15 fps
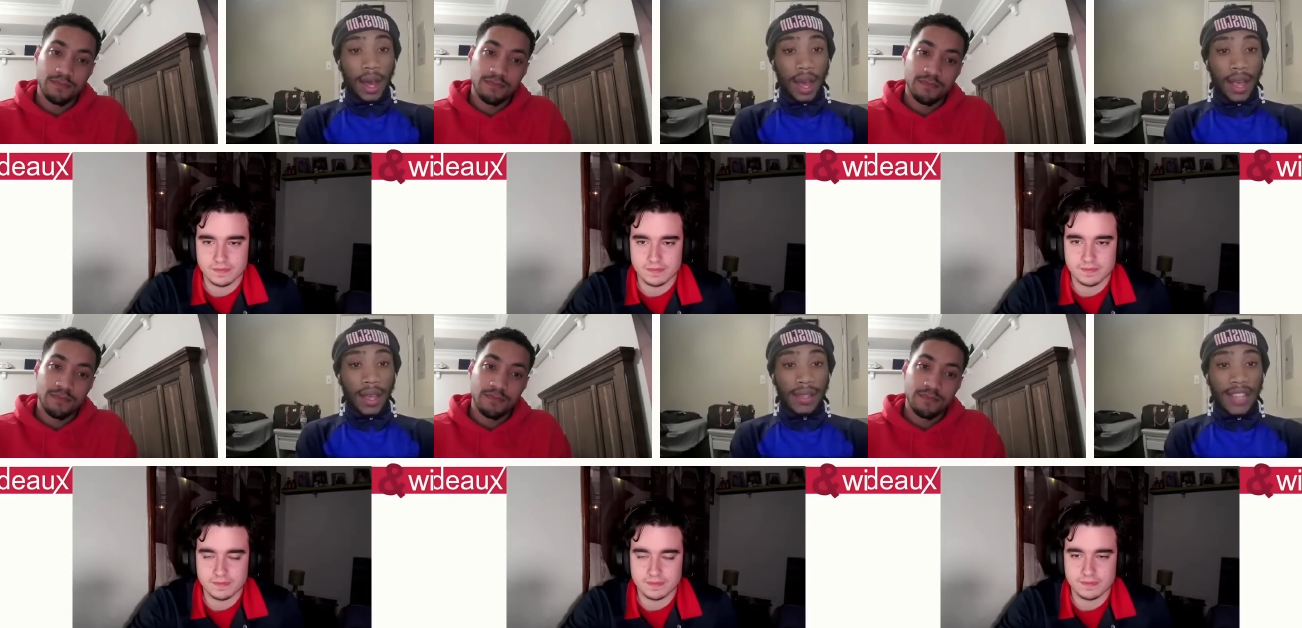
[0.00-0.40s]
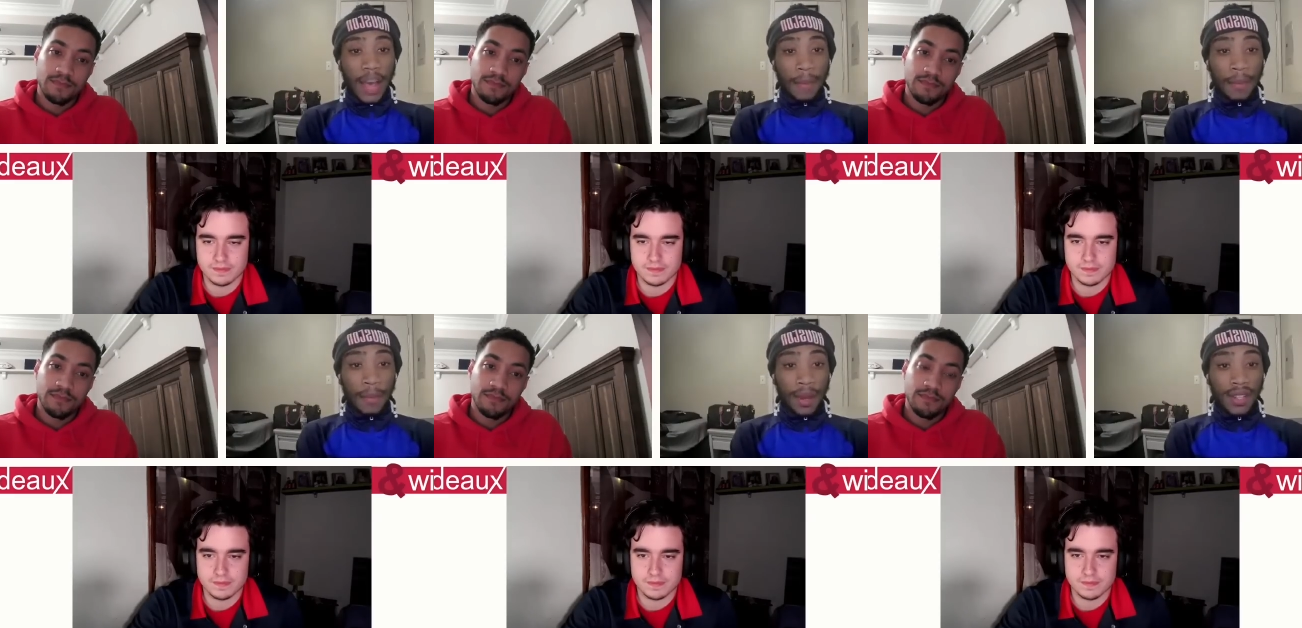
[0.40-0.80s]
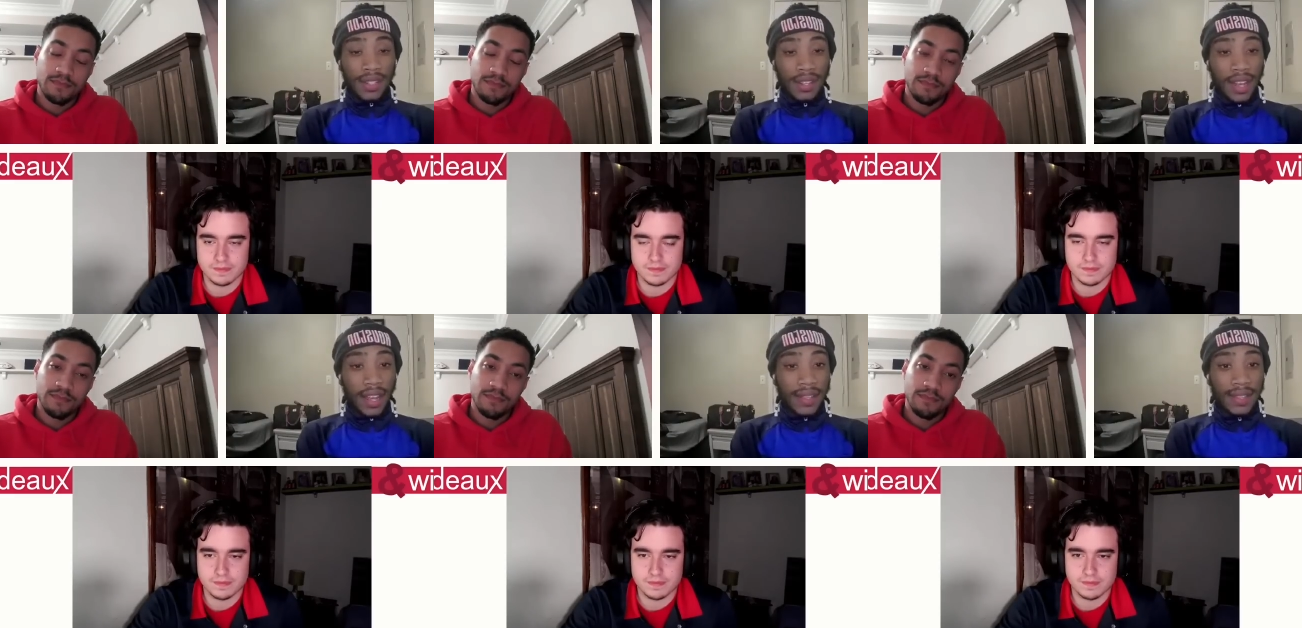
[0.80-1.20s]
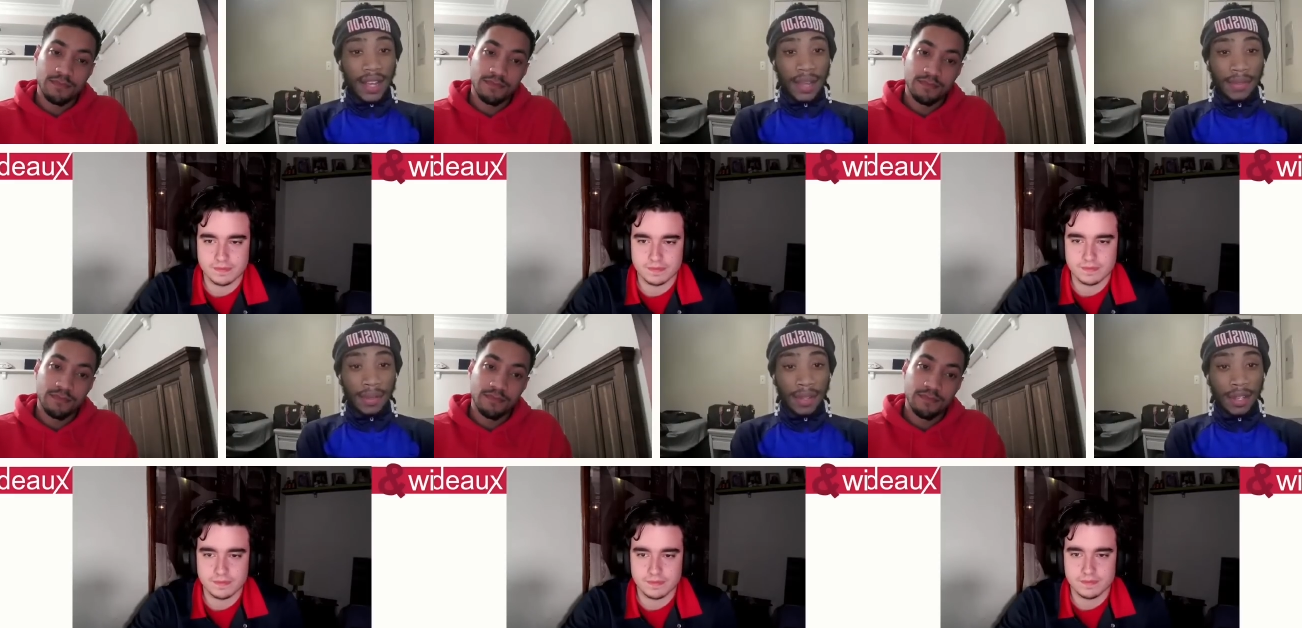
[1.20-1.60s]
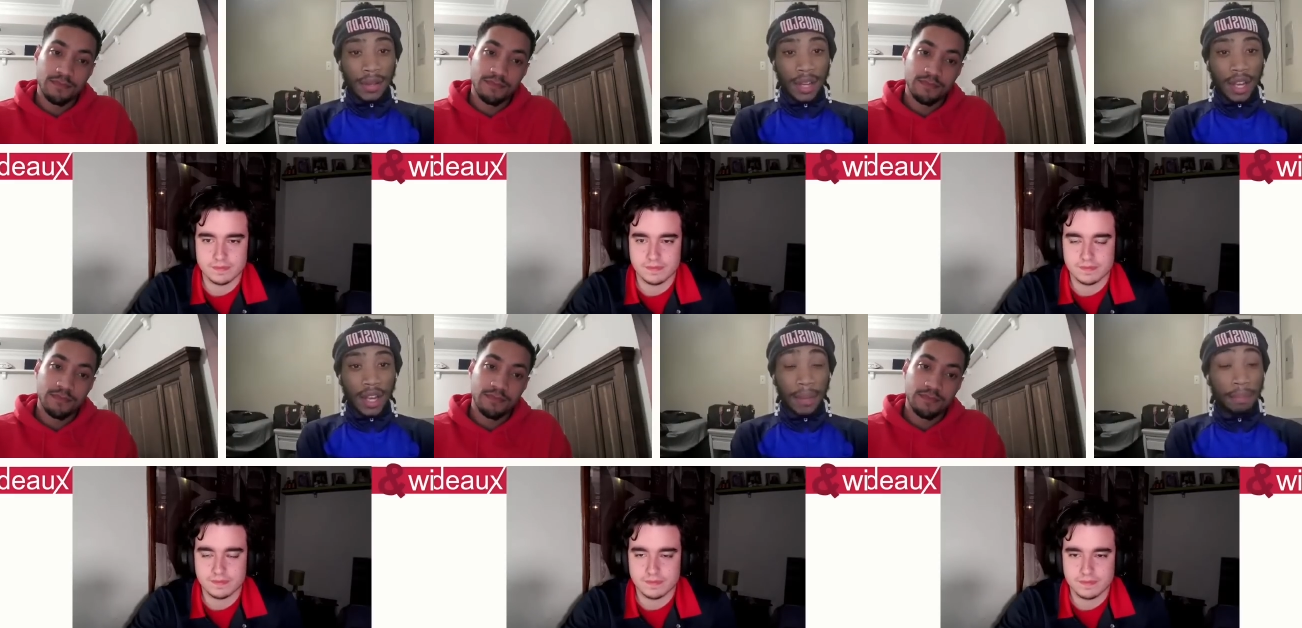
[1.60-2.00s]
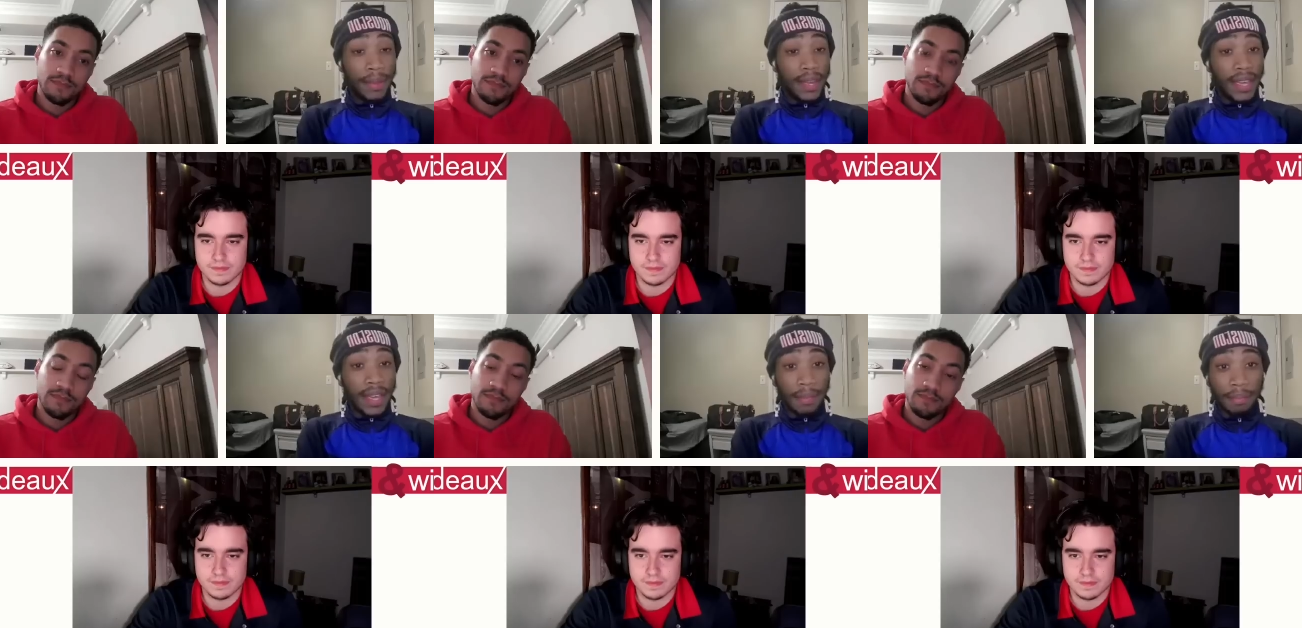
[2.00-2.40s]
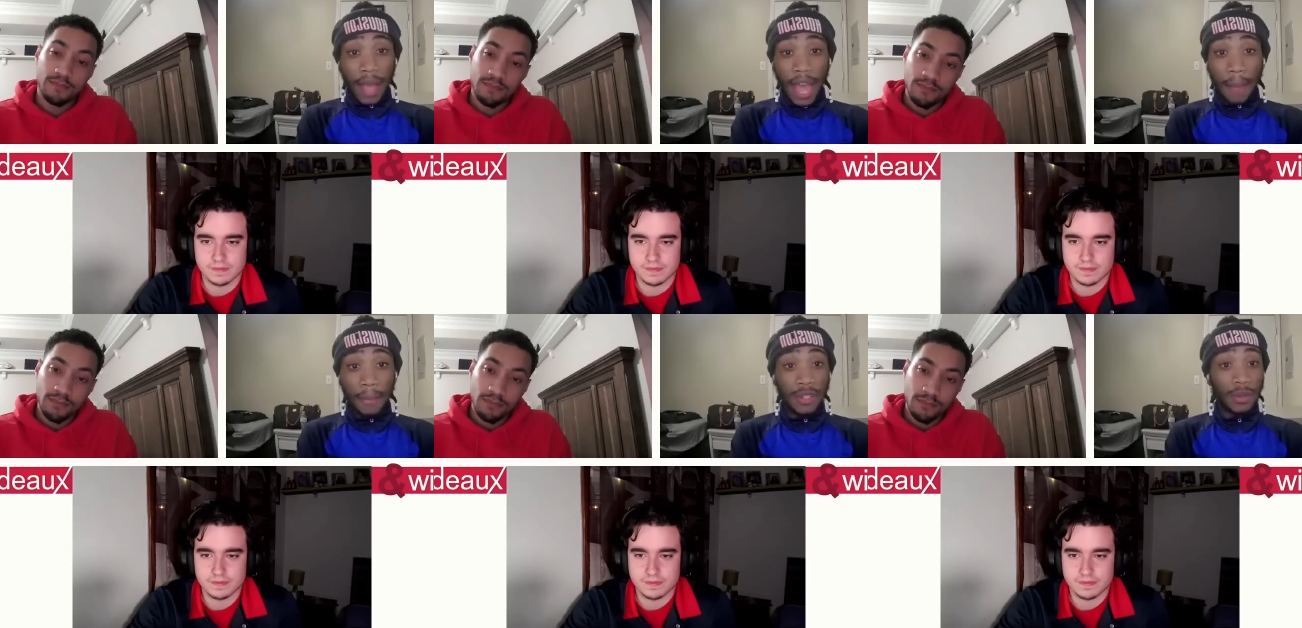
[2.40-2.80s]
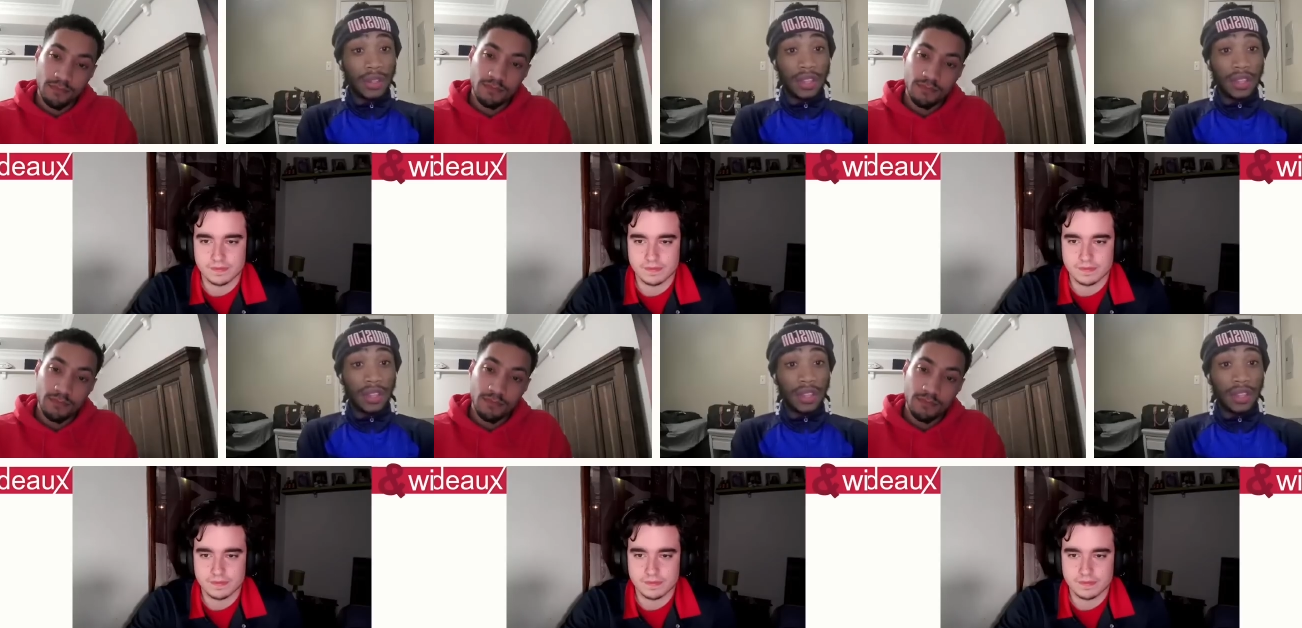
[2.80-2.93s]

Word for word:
Speaker 1: Uh, you can tap in with us next time something uh, big happens